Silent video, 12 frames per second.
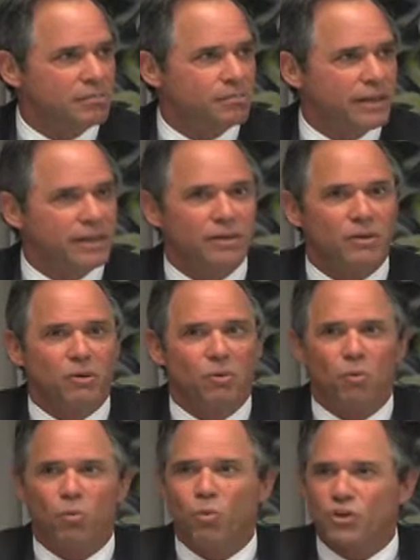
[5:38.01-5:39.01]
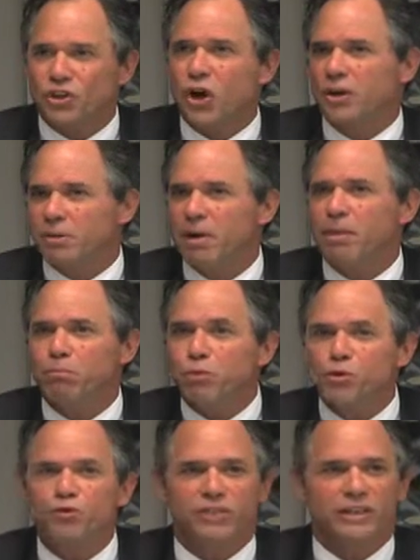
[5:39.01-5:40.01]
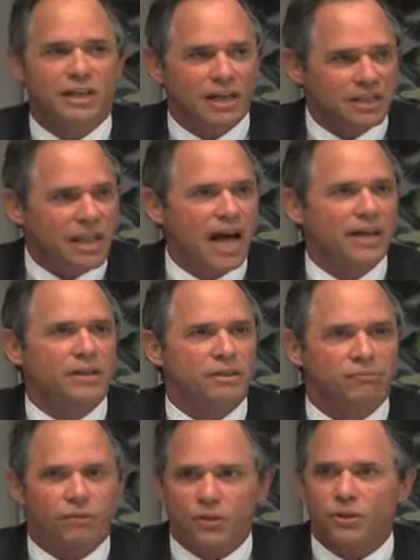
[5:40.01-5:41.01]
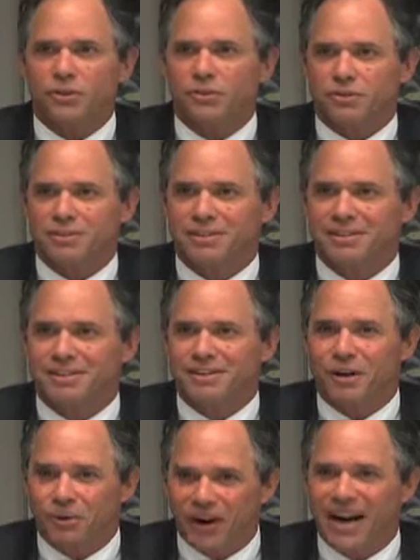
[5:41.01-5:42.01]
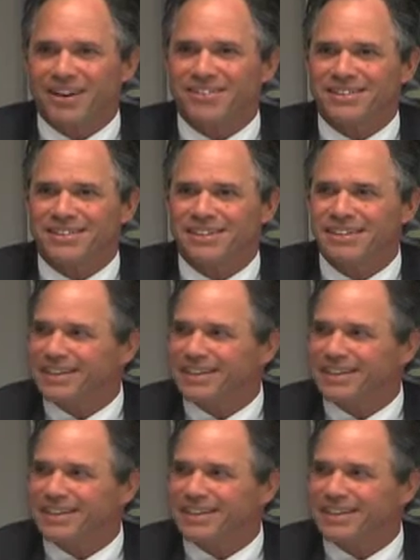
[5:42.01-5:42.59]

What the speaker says: but we're talking about moving a lot of earth around.